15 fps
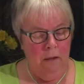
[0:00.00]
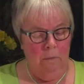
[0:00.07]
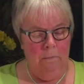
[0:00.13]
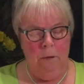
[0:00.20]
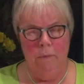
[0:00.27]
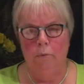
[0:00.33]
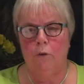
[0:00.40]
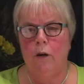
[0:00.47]

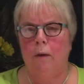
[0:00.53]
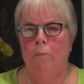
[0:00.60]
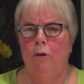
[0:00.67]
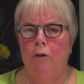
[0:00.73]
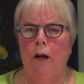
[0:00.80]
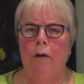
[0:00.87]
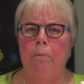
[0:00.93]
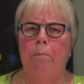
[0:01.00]
People come
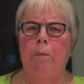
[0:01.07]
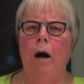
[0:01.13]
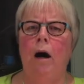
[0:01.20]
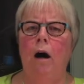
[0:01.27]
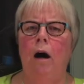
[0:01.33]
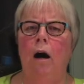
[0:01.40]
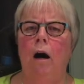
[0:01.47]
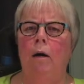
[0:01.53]
around,
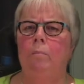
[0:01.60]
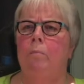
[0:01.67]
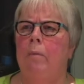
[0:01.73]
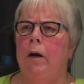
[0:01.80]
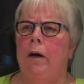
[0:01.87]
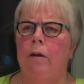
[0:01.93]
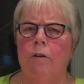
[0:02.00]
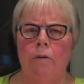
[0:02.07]
bah,
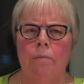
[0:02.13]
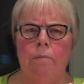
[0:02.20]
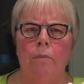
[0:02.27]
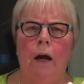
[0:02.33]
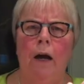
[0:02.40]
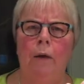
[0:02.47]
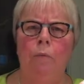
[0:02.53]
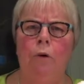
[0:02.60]
humbug.
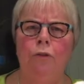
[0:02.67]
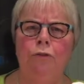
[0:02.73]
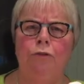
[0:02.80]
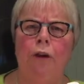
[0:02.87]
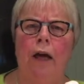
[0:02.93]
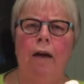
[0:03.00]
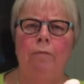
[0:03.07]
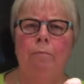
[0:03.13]
I want
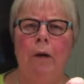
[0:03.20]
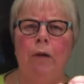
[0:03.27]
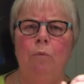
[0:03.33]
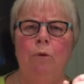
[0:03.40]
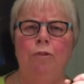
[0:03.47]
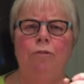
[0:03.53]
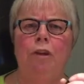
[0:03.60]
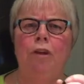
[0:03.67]
to have my
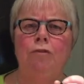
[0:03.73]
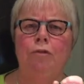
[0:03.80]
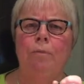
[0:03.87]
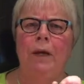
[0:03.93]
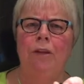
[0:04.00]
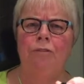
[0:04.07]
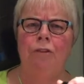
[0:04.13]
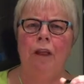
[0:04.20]
whisky to
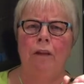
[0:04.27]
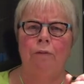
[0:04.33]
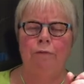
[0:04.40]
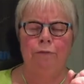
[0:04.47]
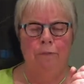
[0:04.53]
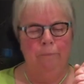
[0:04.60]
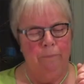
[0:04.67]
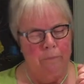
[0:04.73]

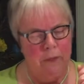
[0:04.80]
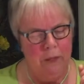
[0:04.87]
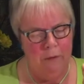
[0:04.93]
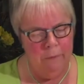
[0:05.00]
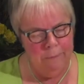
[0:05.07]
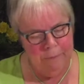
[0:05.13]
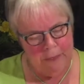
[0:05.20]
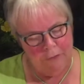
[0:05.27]
myself. No,
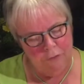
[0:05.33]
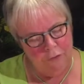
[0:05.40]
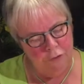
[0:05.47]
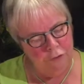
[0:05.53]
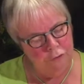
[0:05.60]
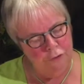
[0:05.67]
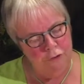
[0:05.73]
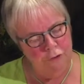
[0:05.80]
that's
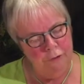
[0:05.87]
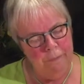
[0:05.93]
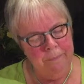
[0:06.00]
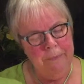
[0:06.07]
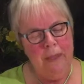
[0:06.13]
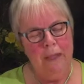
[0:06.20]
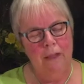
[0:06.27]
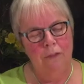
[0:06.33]
not true.
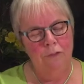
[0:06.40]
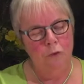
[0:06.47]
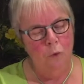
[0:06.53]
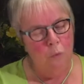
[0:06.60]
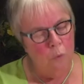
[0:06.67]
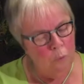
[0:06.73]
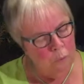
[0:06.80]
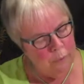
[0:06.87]
It's
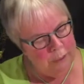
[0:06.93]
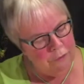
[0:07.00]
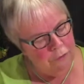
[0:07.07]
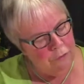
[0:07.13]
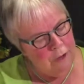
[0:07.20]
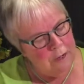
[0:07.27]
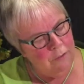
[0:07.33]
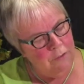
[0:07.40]
always
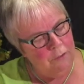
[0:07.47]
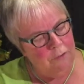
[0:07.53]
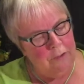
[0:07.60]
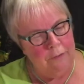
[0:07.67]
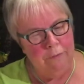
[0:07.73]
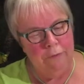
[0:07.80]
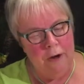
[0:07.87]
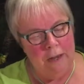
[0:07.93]
great to
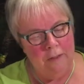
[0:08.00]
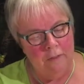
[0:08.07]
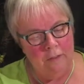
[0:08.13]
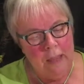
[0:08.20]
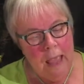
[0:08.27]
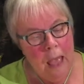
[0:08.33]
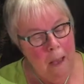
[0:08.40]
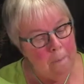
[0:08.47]
see friends.
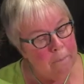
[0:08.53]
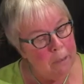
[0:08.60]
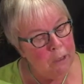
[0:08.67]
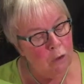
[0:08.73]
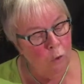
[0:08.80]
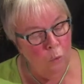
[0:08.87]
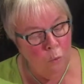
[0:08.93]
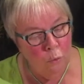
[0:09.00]

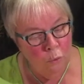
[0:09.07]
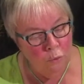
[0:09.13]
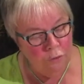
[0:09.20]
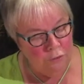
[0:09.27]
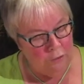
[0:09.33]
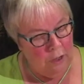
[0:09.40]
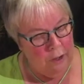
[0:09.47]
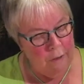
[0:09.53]
But
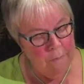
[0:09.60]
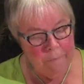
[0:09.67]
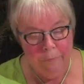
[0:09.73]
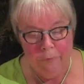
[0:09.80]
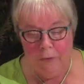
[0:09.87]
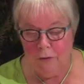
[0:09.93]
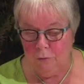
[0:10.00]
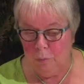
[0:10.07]
also,
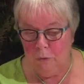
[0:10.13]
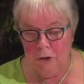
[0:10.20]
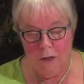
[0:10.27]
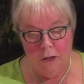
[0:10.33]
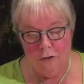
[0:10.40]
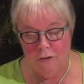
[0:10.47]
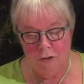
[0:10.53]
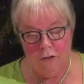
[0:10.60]
this would
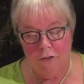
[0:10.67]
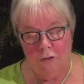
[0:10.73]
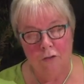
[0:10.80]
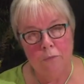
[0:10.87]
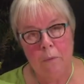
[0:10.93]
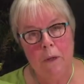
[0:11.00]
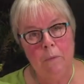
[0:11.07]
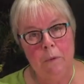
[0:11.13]
go just
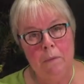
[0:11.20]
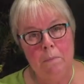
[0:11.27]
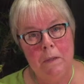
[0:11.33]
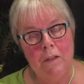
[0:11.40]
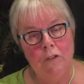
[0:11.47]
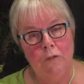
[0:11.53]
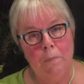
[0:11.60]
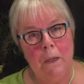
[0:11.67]
as well with
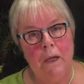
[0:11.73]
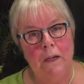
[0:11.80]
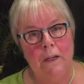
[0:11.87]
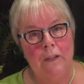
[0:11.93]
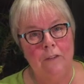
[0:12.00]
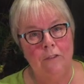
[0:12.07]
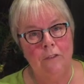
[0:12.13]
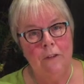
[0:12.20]
mince
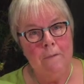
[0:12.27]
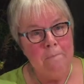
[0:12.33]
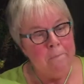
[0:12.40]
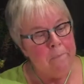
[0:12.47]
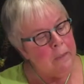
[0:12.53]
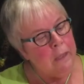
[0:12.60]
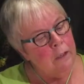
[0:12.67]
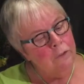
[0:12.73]
pies.
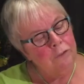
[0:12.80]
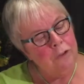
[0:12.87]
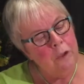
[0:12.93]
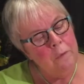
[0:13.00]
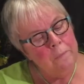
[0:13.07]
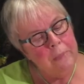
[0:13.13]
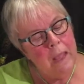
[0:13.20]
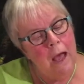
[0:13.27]

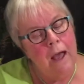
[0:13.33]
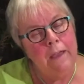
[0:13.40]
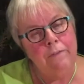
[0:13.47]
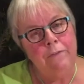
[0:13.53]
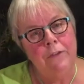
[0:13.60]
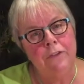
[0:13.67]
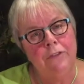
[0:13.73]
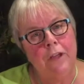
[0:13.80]
So I
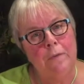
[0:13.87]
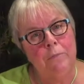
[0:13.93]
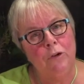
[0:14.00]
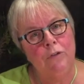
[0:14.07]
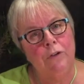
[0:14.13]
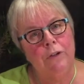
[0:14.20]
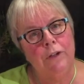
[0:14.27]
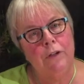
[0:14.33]
first
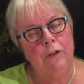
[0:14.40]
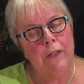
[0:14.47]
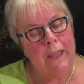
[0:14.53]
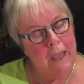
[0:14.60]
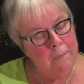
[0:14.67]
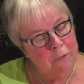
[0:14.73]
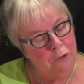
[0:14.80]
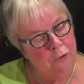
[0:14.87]

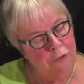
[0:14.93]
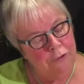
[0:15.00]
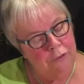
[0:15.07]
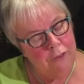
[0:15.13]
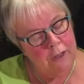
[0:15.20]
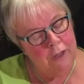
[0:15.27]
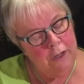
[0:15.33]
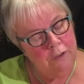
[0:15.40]
came across
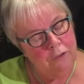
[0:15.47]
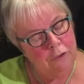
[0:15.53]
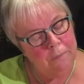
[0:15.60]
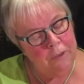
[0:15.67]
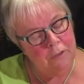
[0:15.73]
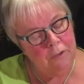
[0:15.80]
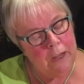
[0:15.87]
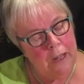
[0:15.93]
the
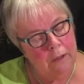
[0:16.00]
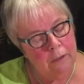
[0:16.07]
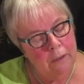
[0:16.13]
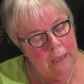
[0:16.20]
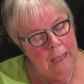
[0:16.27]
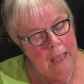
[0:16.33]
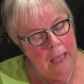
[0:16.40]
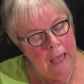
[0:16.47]

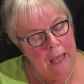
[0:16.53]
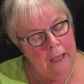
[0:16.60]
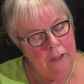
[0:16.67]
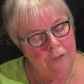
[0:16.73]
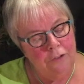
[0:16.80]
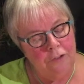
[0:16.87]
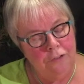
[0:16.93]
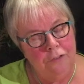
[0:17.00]
Tommental
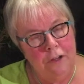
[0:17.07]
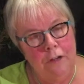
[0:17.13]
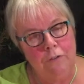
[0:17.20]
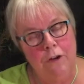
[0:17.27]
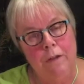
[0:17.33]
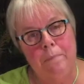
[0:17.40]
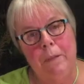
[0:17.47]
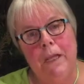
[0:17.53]

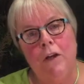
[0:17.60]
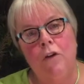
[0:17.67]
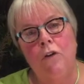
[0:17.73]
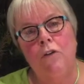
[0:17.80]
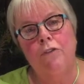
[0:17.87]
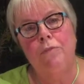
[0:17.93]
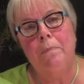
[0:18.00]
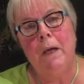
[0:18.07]
distillery
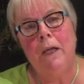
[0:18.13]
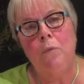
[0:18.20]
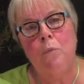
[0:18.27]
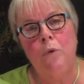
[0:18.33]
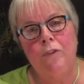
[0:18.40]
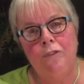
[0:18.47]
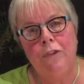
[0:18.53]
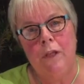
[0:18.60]
because my
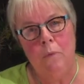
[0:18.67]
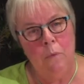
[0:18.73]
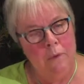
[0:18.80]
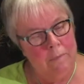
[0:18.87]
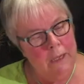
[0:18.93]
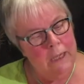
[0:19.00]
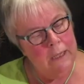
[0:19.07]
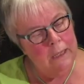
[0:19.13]
whisky
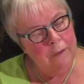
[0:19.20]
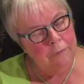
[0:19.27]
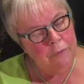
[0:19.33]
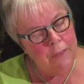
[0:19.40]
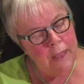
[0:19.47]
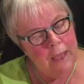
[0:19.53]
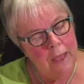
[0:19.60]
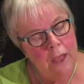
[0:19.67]
women
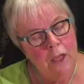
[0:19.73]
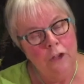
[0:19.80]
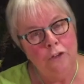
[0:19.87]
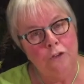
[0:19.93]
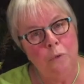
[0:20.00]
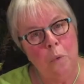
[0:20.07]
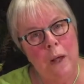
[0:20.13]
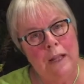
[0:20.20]
loved their
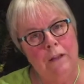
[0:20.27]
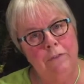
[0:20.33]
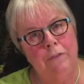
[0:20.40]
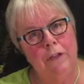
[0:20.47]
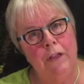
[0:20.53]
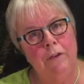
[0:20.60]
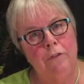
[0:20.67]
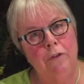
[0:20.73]

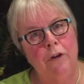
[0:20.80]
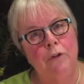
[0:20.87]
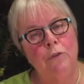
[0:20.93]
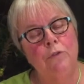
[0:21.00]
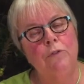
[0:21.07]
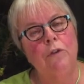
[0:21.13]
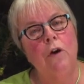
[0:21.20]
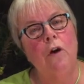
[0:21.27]

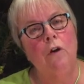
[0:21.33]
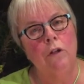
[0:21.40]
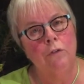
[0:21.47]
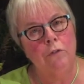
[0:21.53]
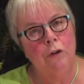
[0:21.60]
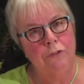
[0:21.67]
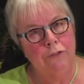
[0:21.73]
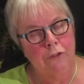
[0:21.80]
12-year-old
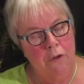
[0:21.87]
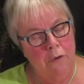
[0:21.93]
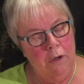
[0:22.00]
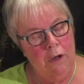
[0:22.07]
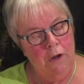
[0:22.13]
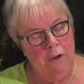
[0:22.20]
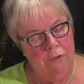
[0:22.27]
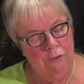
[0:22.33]
Oloroso
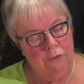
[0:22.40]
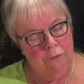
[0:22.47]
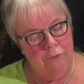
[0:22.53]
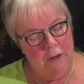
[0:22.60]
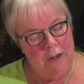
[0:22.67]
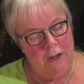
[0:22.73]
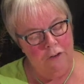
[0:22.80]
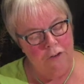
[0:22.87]
cask
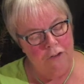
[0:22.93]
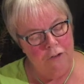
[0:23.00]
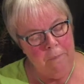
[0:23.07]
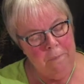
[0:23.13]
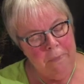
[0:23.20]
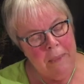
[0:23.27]
finish.